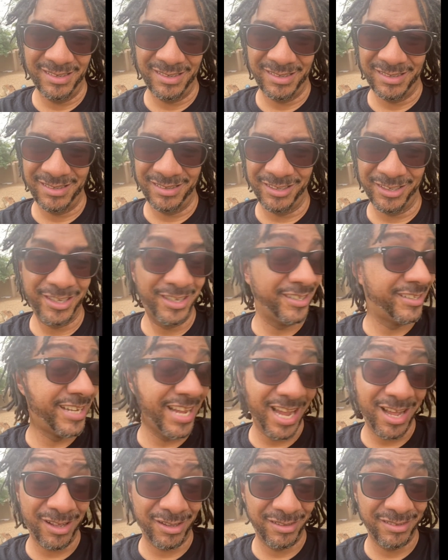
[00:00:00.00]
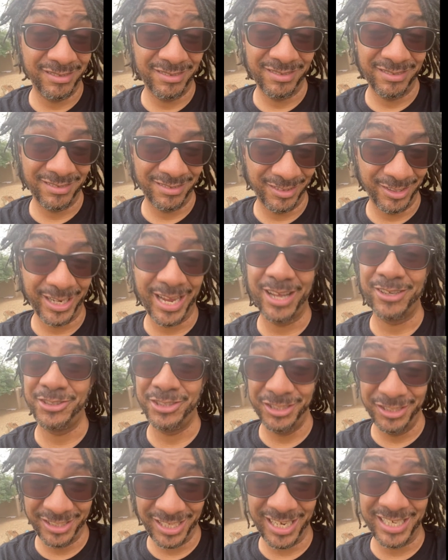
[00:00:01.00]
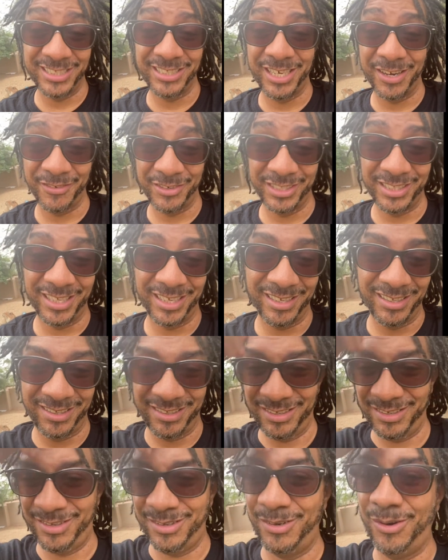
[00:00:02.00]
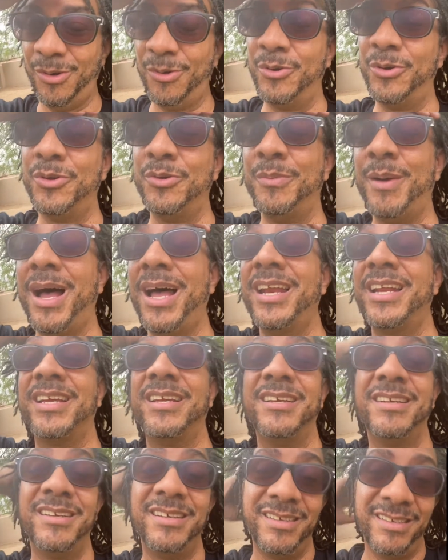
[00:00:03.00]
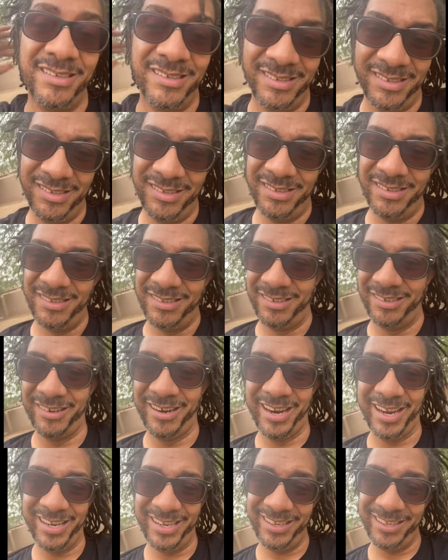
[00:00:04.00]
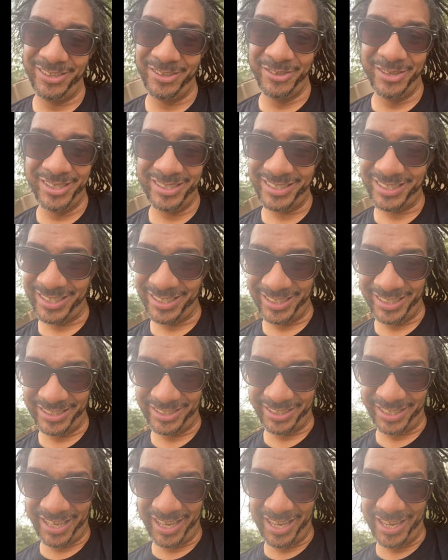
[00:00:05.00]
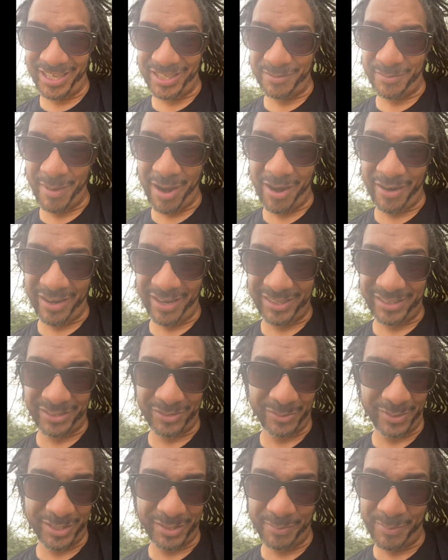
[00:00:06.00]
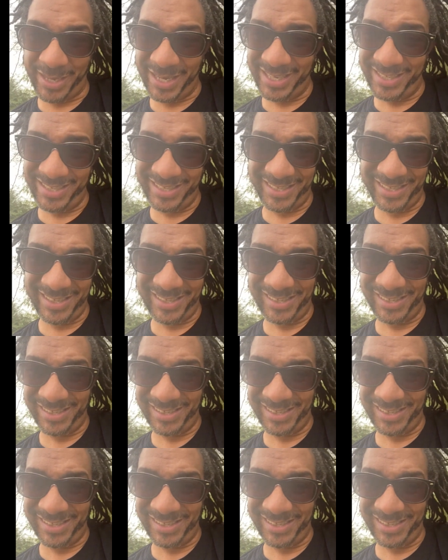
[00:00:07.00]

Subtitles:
Look at Adele. Look how she changed everything. Her whole new body, right? You didn't see Alicia Keys marrying Swiss Beats.